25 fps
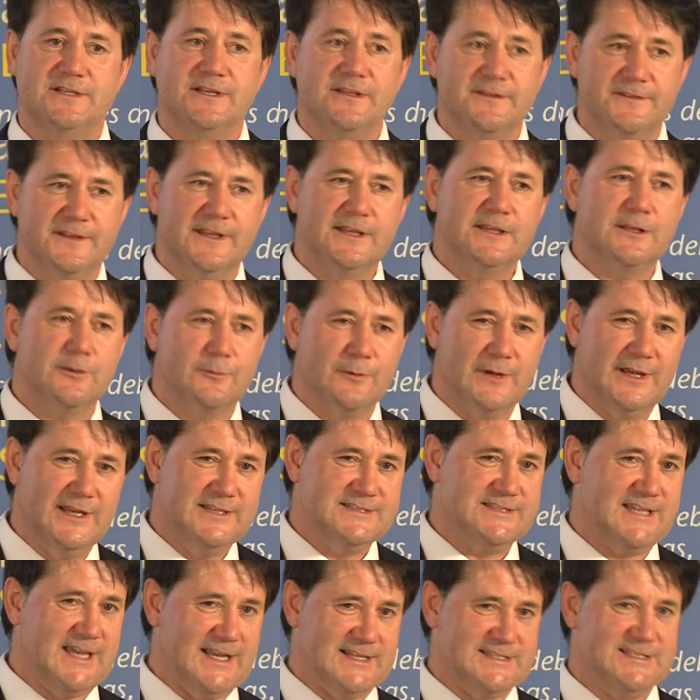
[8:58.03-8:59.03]
And I think there
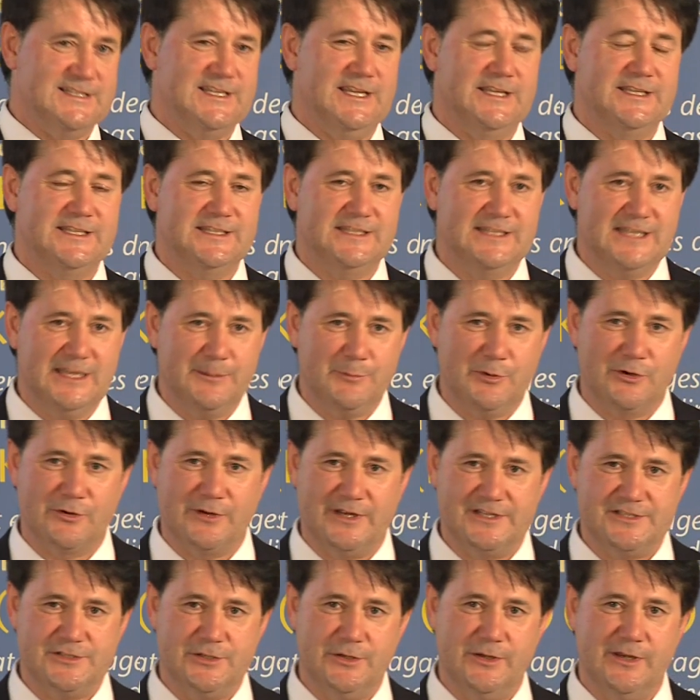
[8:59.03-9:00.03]
is actually a deeper
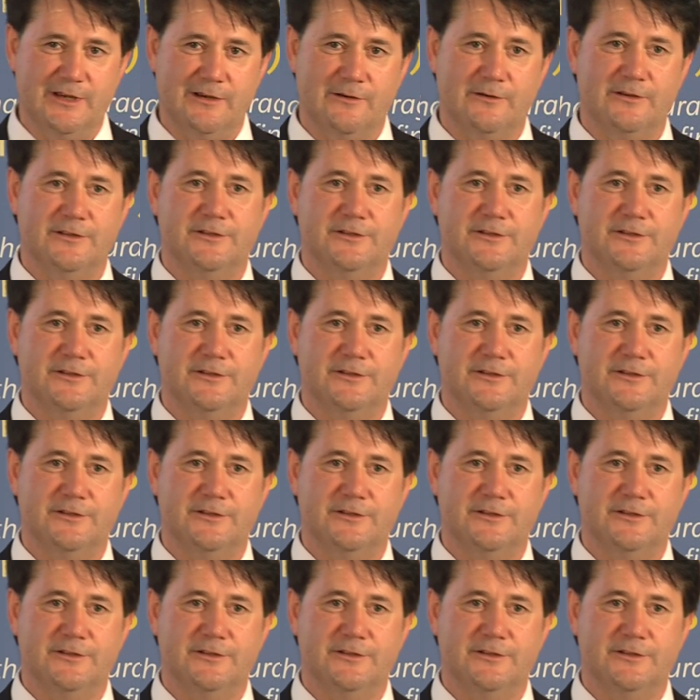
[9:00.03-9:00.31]
issue here